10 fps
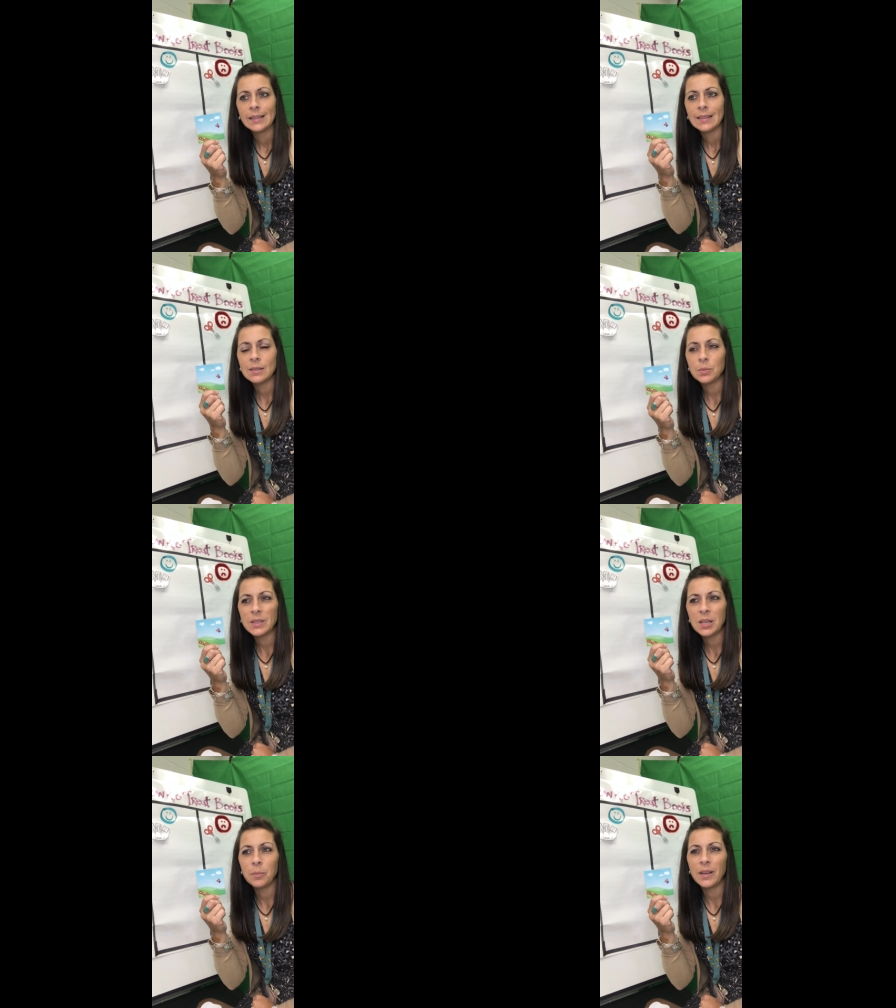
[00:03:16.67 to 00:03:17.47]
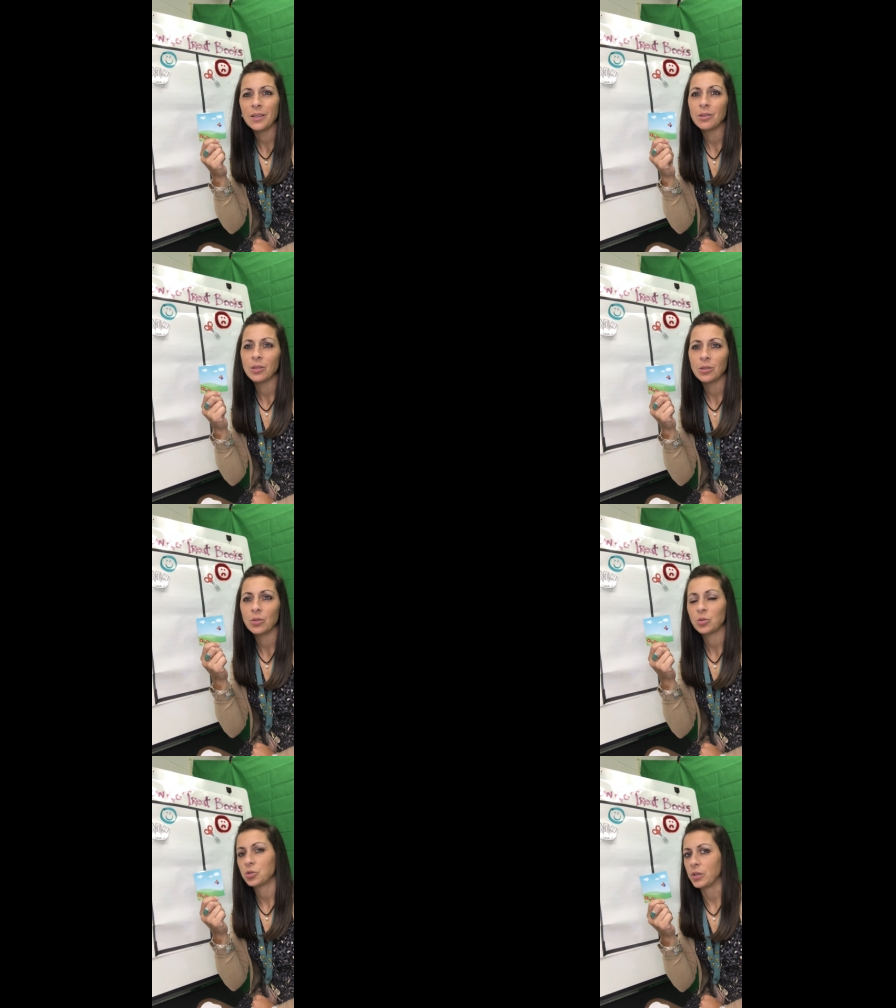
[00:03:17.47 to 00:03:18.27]
This one can be a
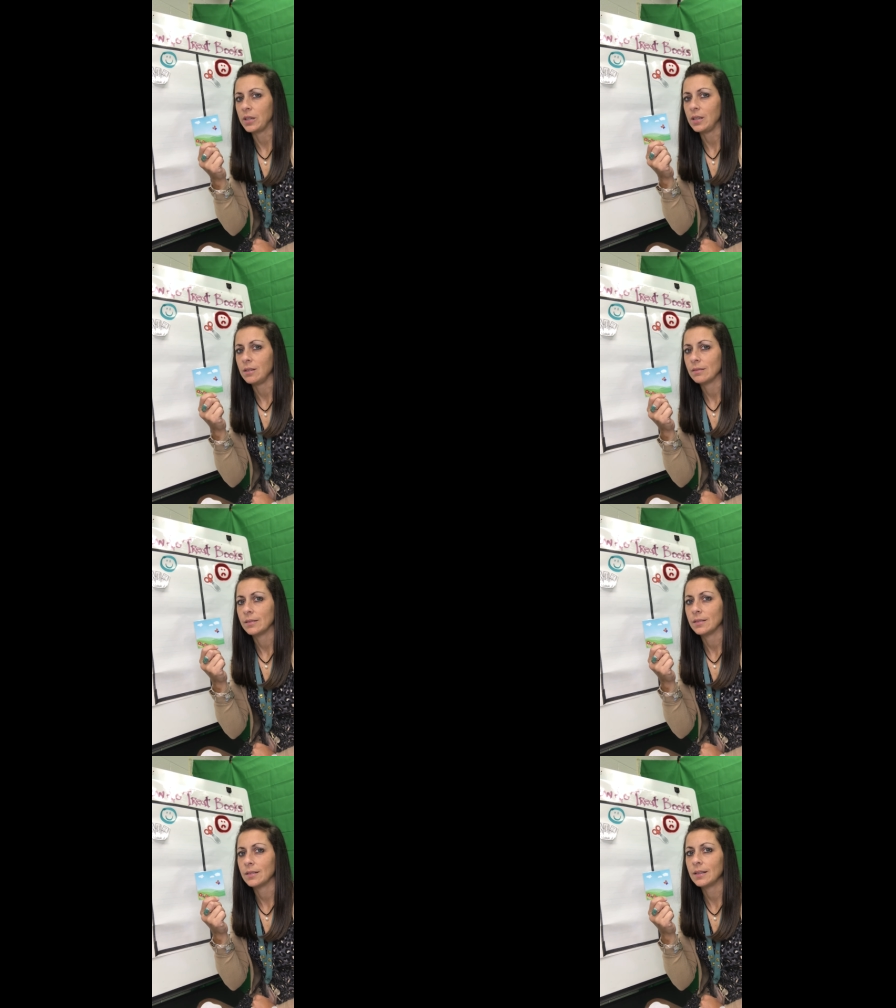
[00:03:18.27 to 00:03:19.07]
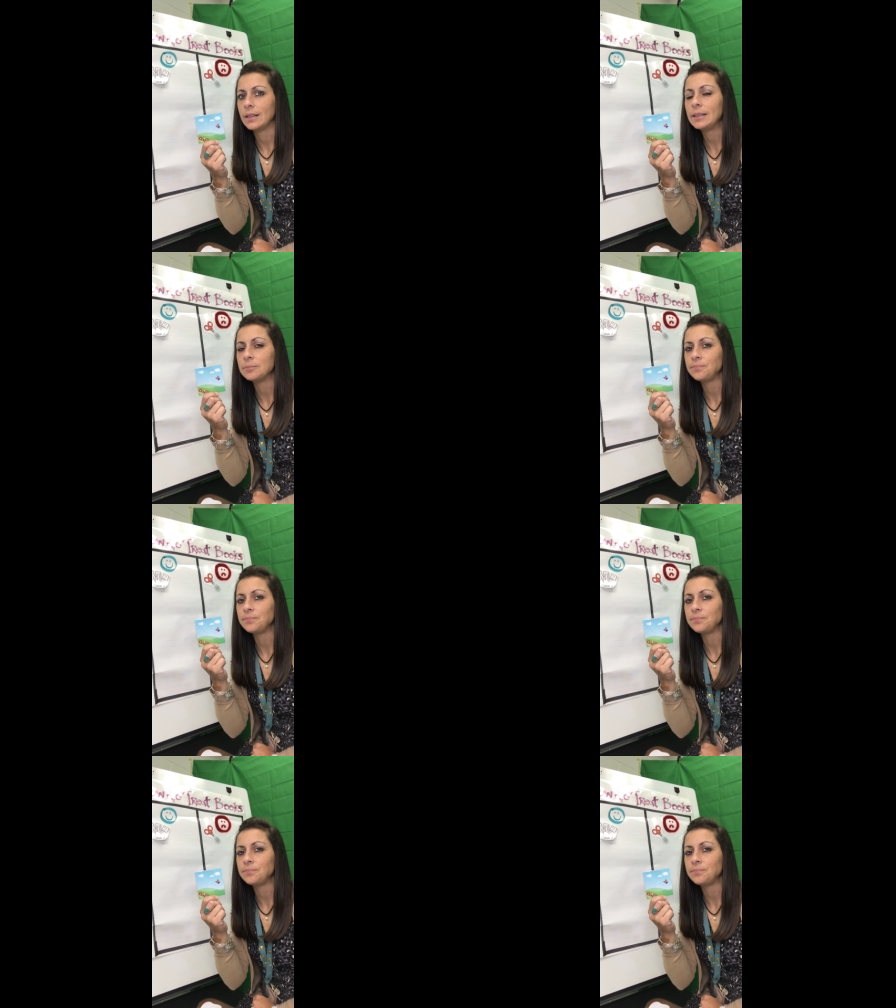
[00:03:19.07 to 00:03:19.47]
little tricky, all right?